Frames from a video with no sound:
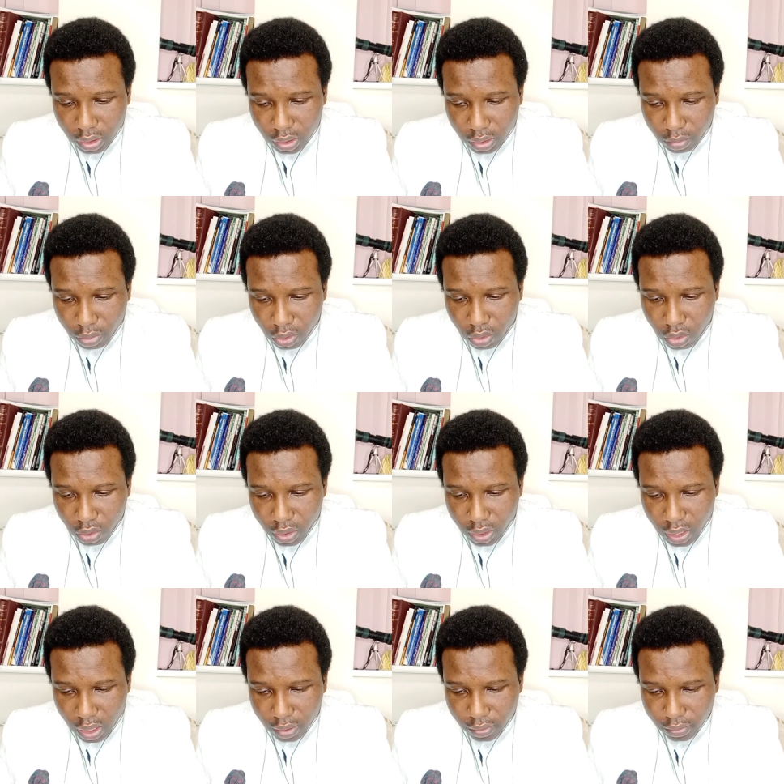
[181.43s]

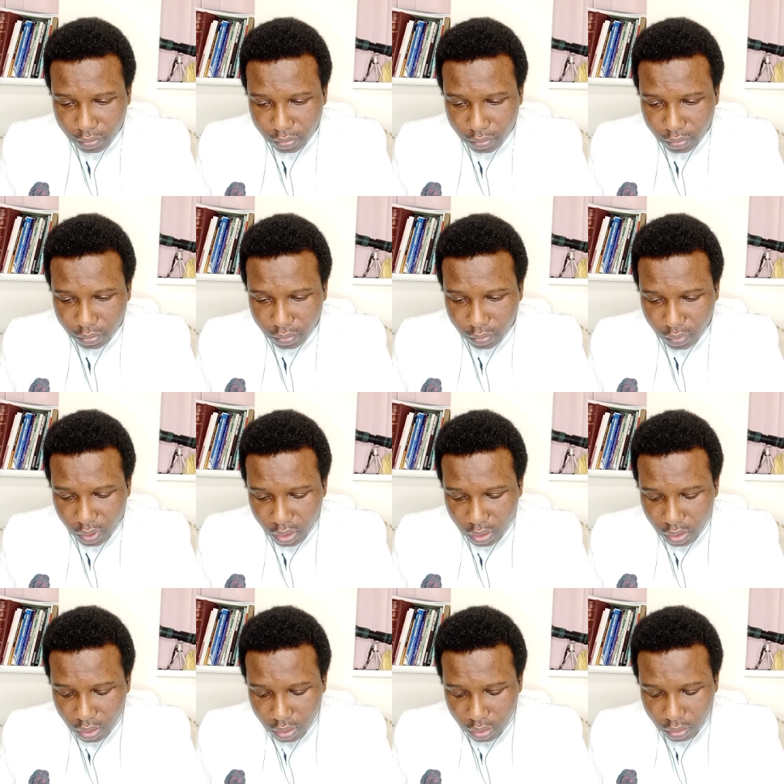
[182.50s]
rebokuria.
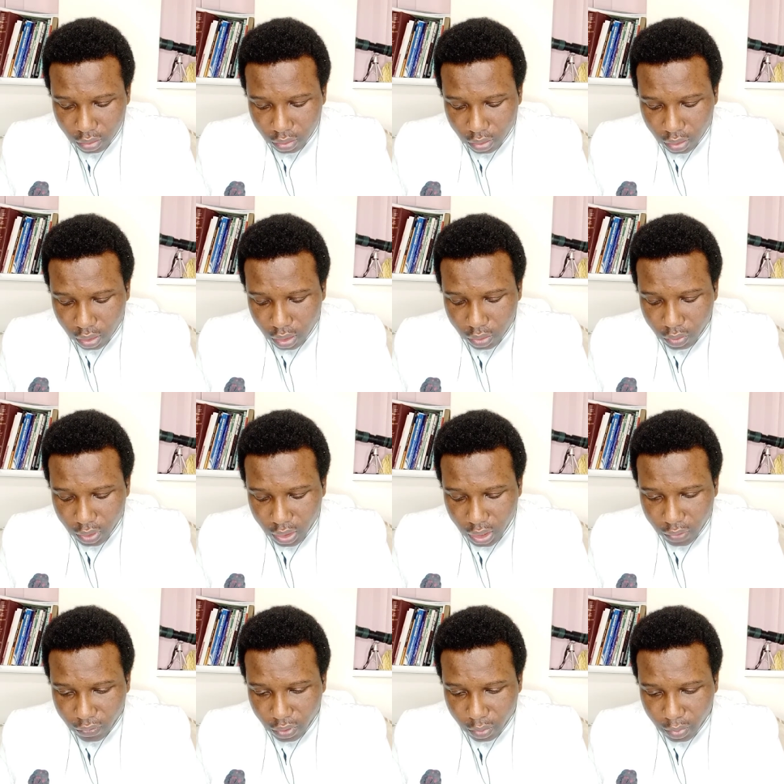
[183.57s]
Lord, we
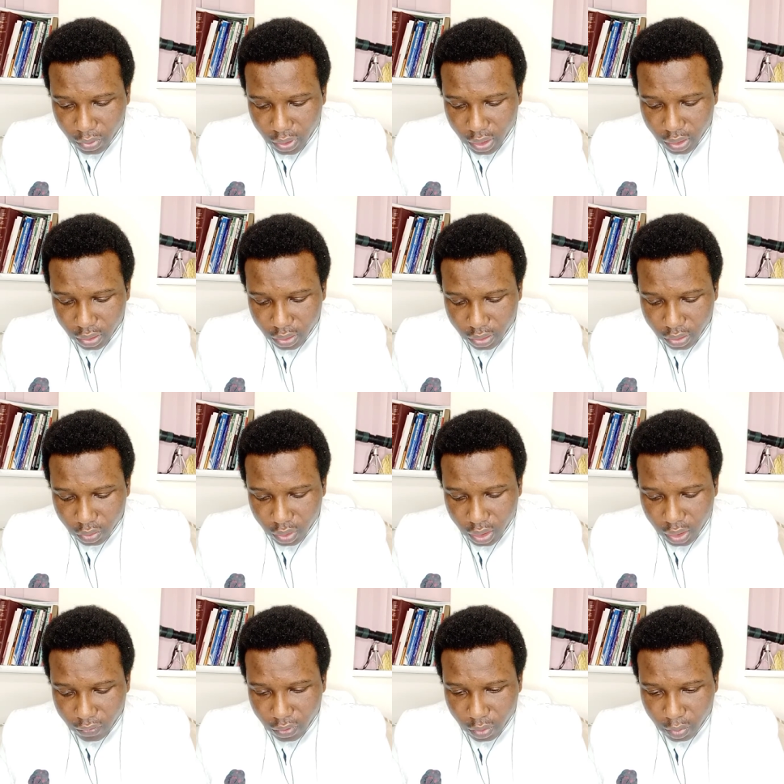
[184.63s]
give you praise. We
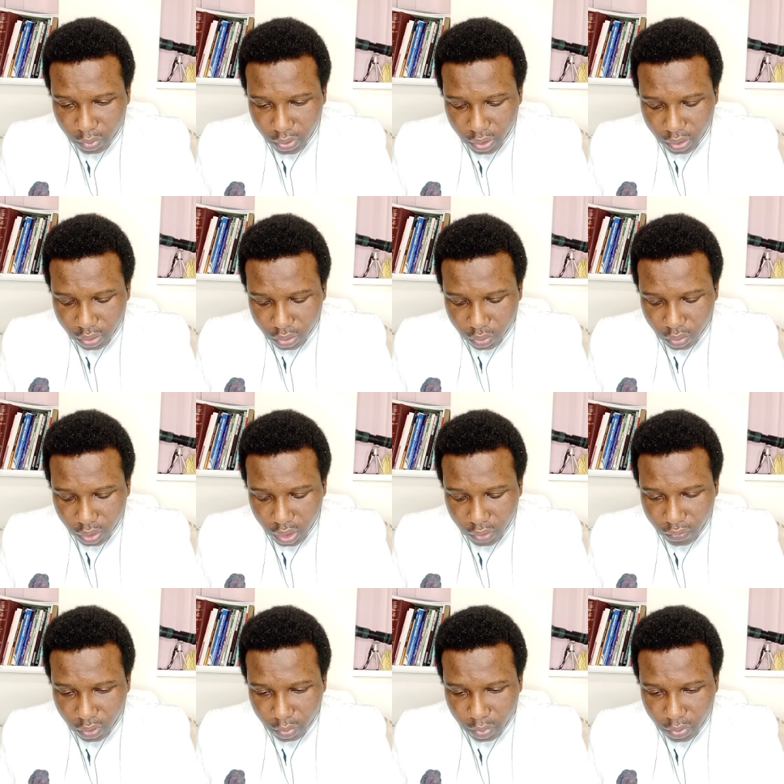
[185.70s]
give you praise. We give
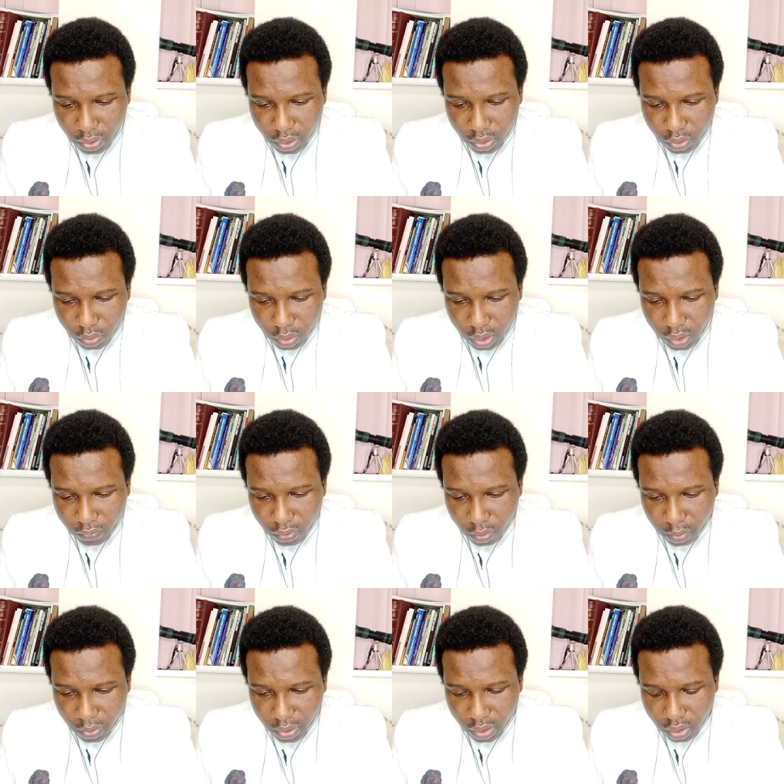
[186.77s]
you praise. We give you
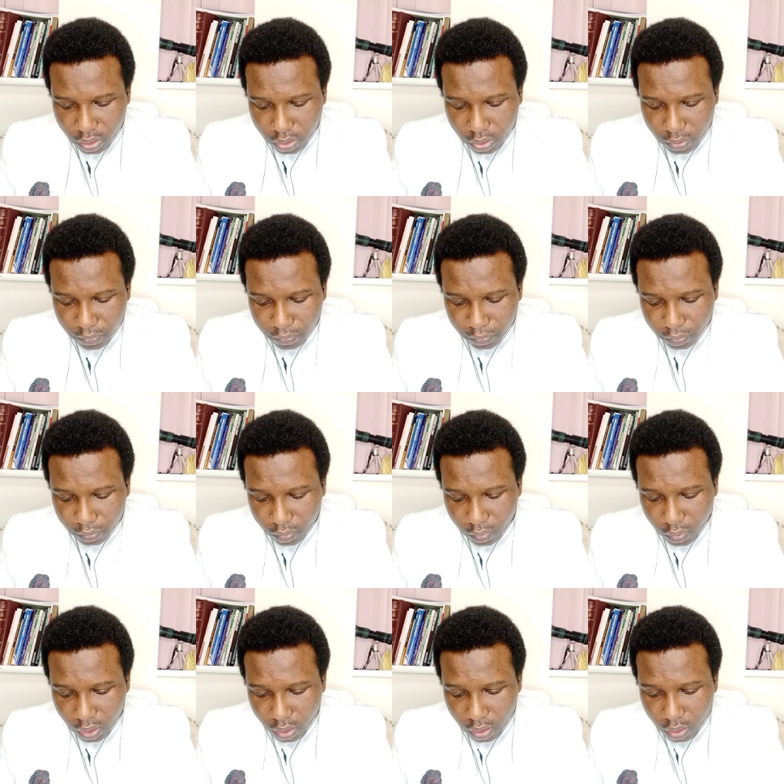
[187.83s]
praise.
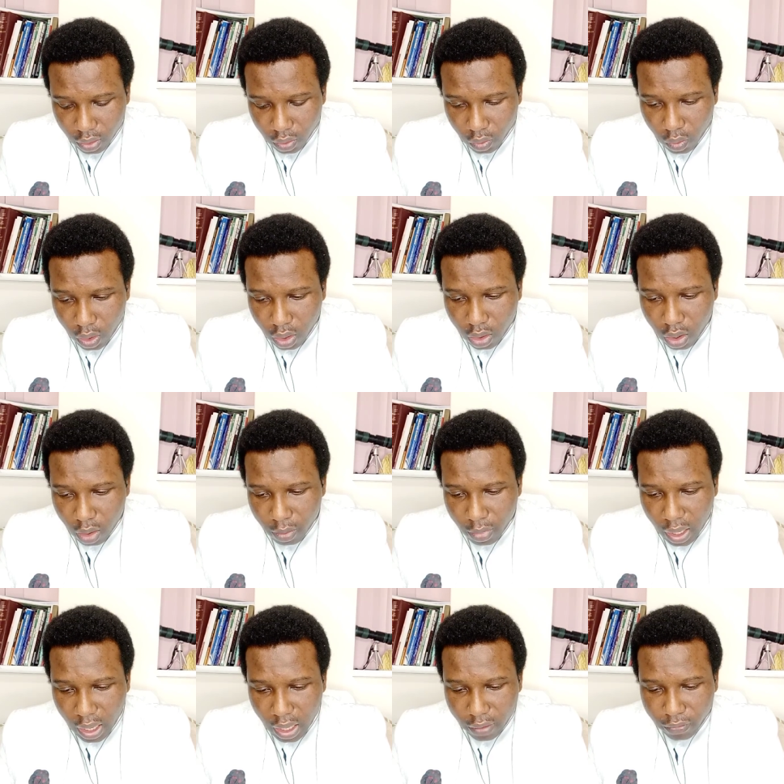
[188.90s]
Welcome
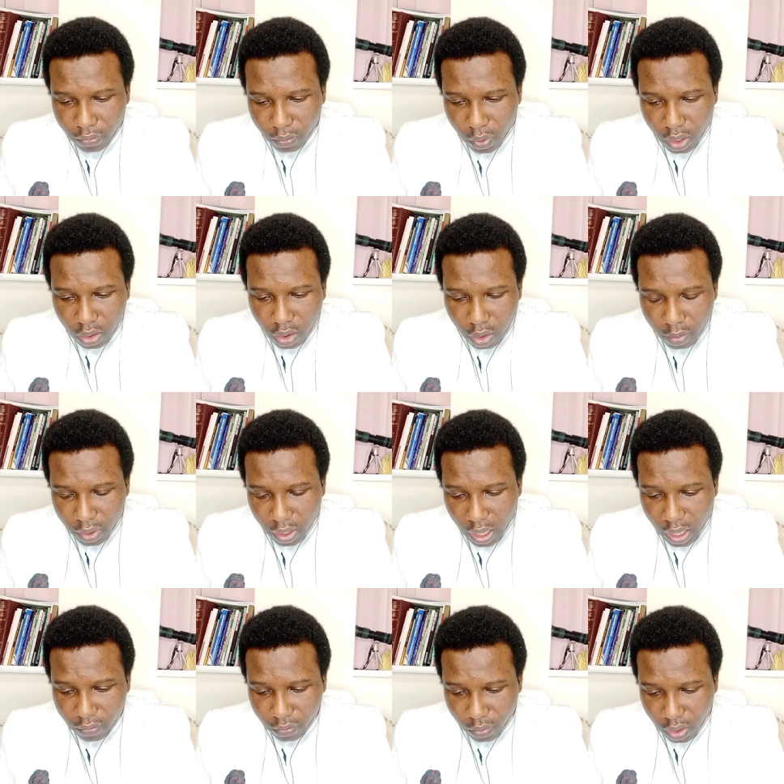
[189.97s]
life. Welcome
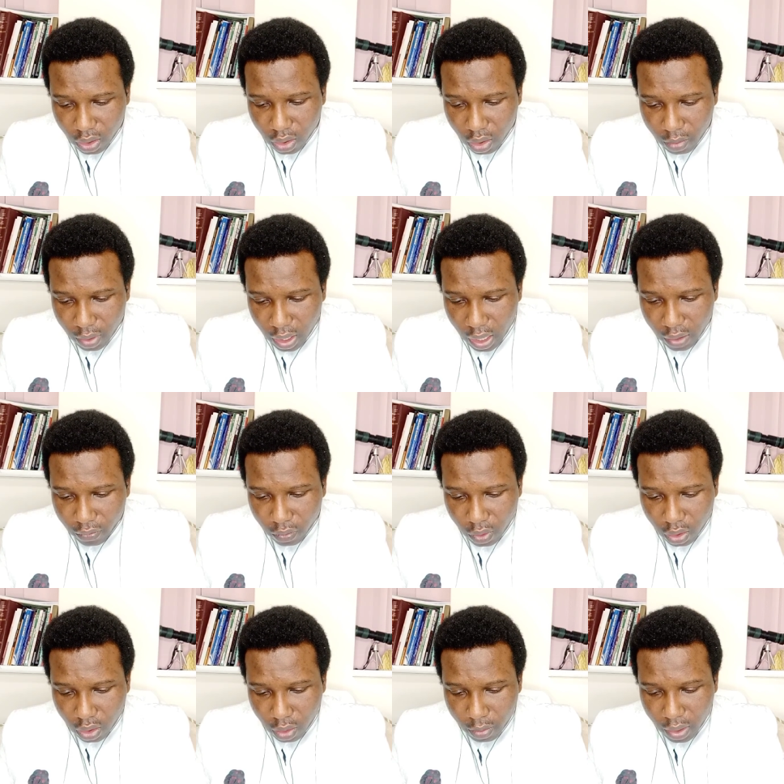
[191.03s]
life. Welcome life.
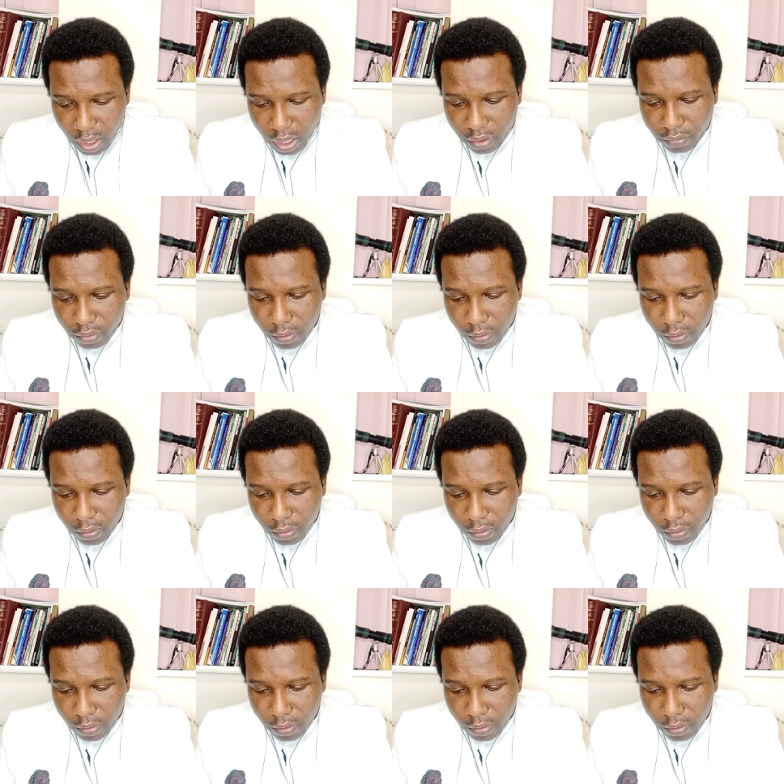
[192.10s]
Welcome life.